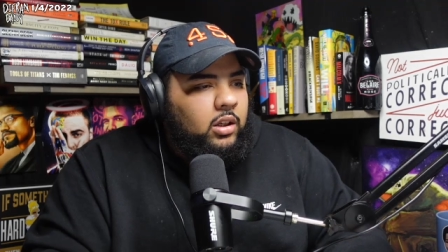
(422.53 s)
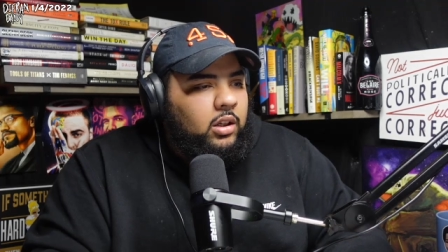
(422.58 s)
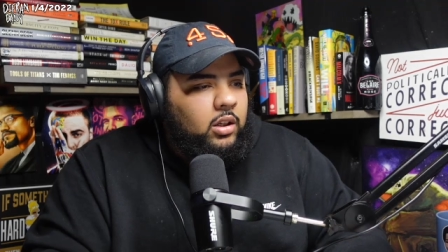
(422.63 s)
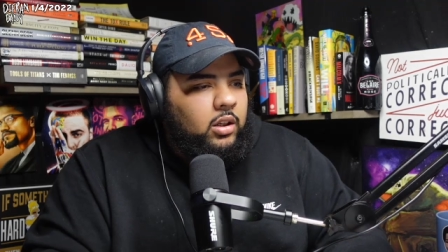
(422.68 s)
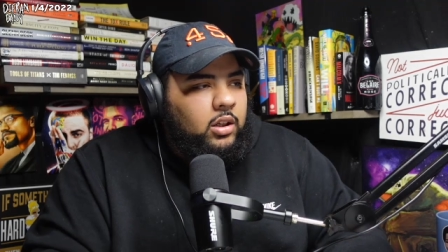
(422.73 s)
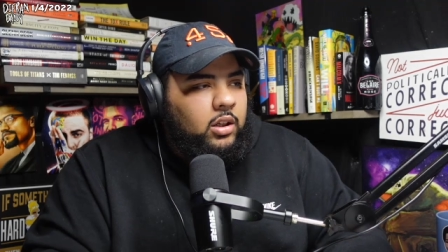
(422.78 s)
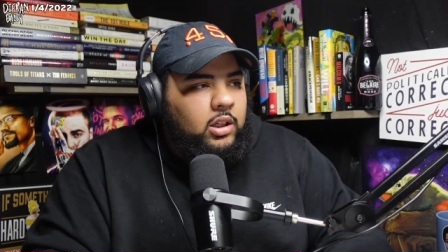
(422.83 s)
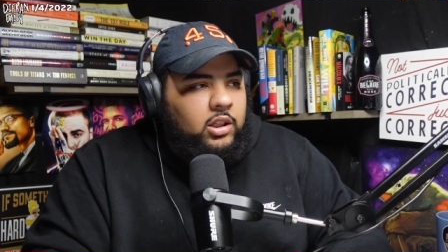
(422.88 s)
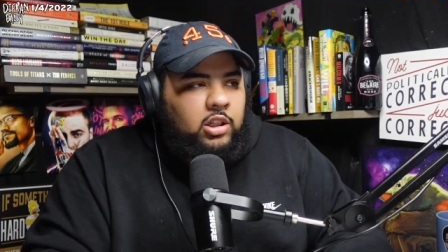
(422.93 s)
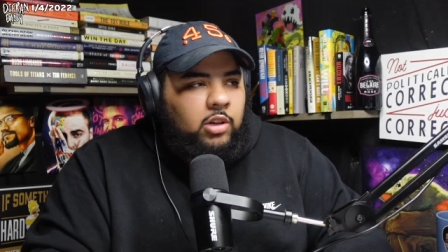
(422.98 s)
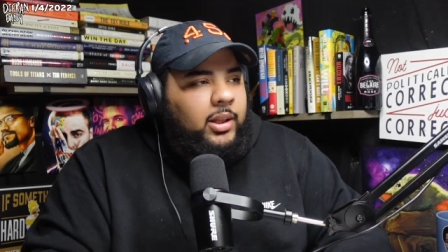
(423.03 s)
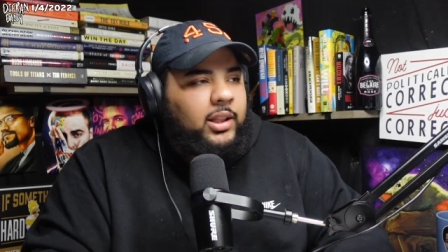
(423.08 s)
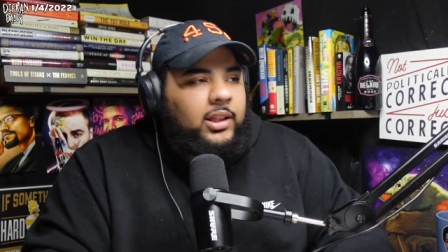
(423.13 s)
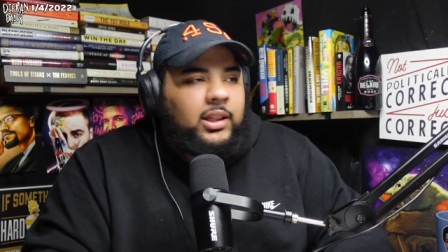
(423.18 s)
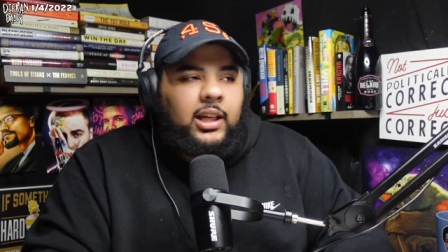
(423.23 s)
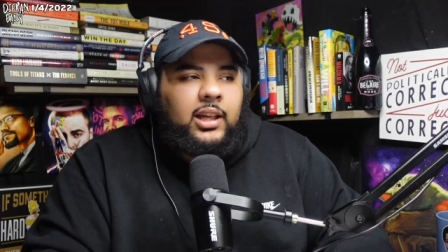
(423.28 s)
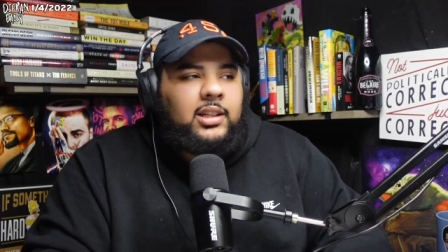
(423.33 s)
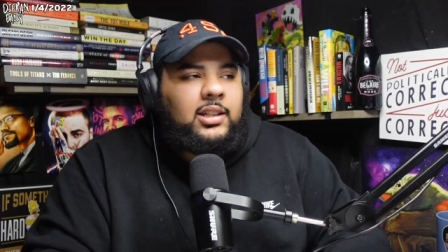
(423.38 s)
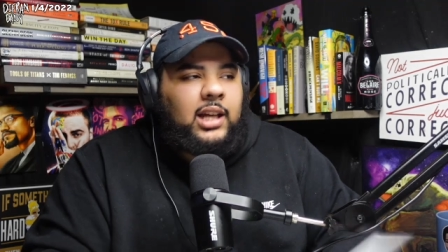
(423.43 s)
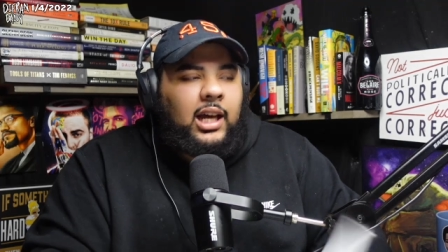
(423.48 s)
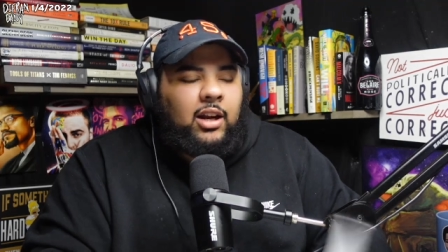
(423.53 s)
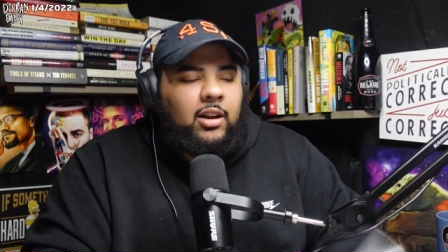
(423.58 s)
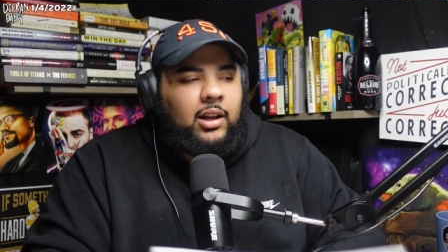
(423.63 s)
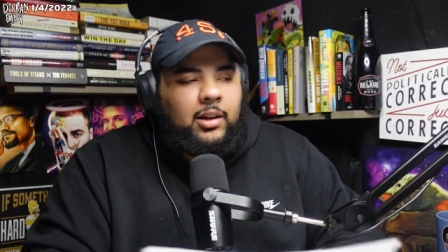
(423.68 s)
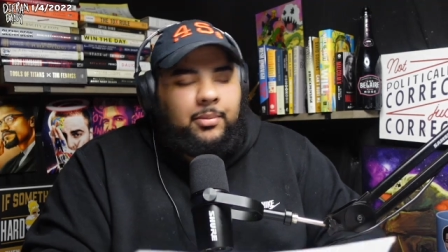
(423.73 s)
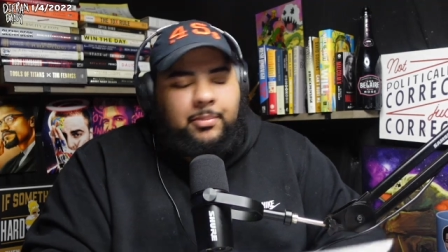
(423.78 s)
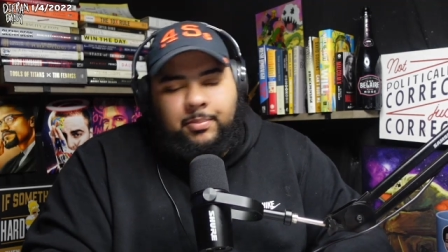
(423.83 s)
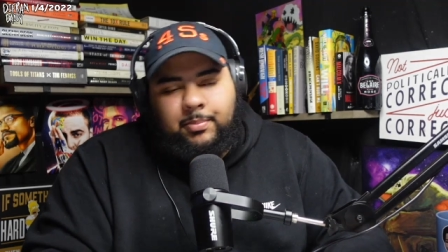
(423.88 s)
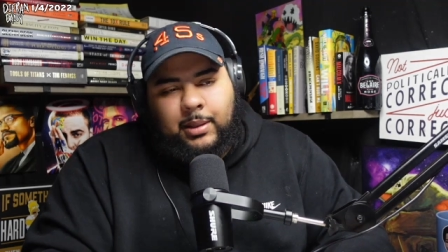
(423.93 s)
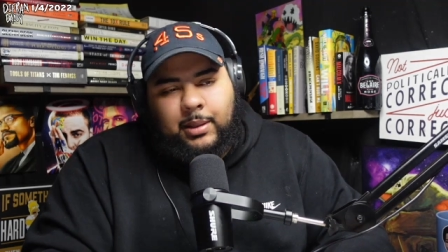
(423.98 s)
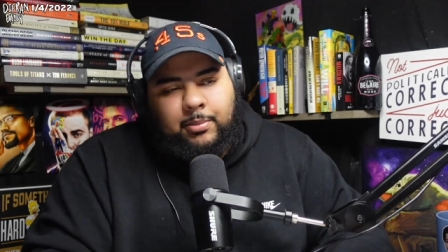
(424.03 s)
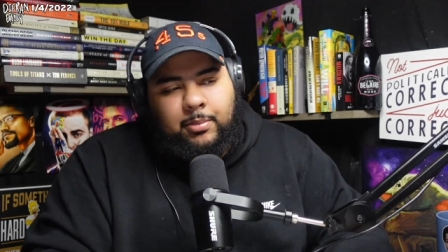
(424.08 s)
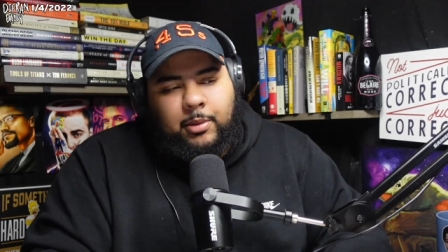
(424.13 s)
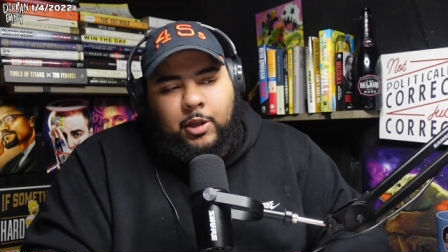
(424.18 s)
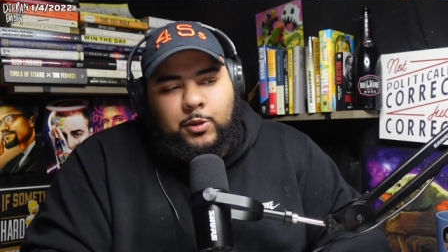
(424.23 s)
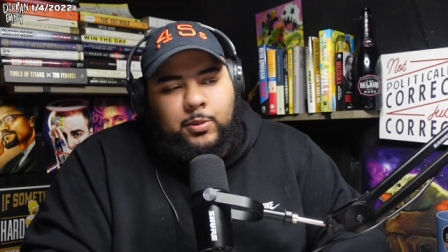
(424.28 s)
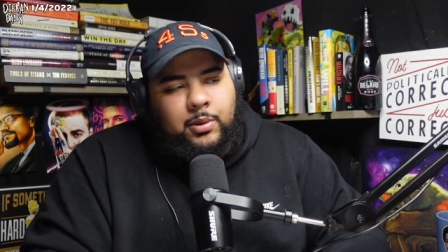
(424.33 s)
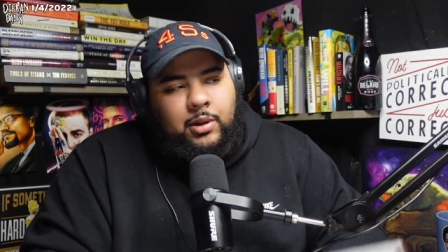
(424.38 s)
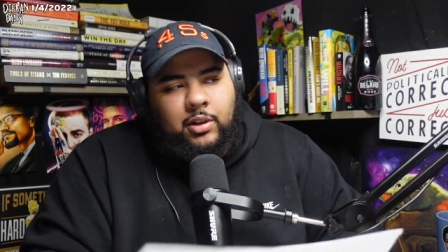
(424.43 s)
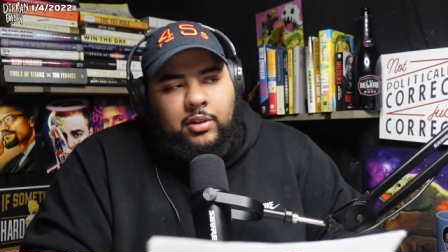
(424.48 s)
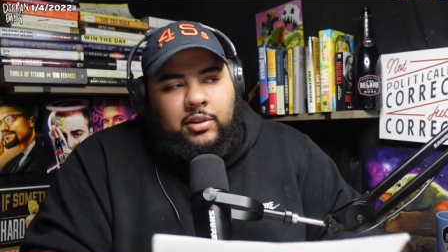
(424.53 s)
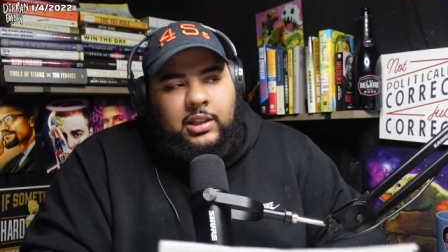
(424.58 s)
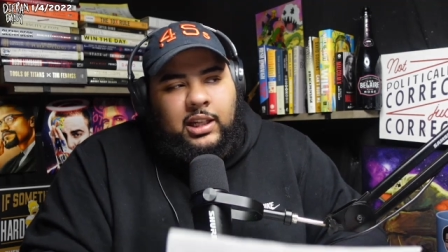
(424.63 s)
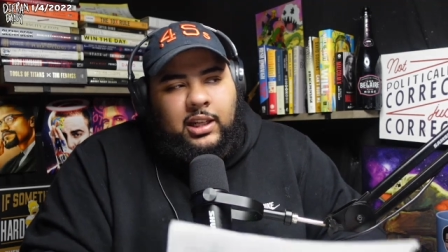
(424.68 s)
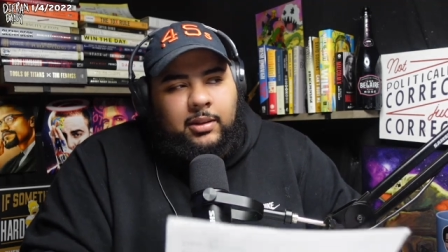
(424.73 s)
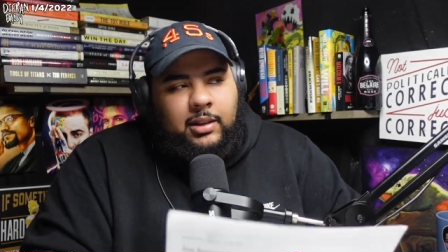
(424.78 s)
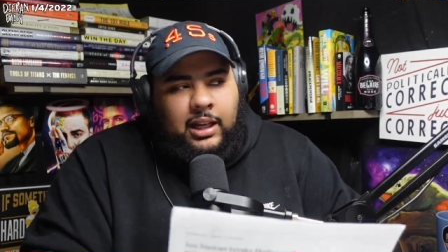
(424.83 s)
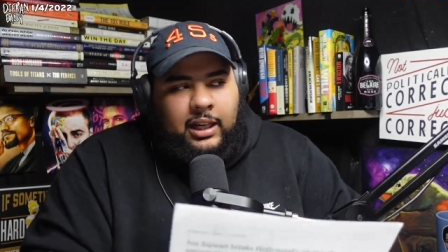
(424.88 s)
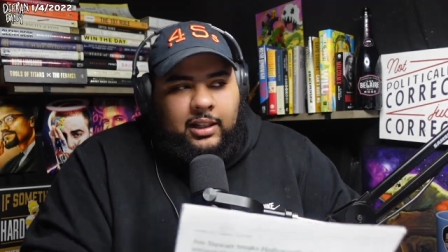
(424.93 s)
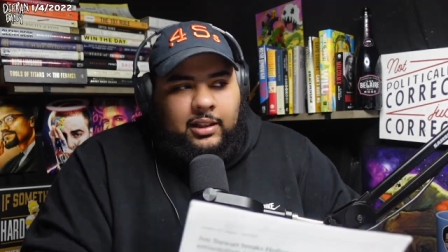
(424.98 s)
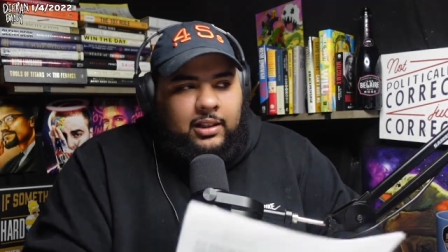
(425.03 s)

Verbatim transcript: Because nobody thinks, most people don't think, like,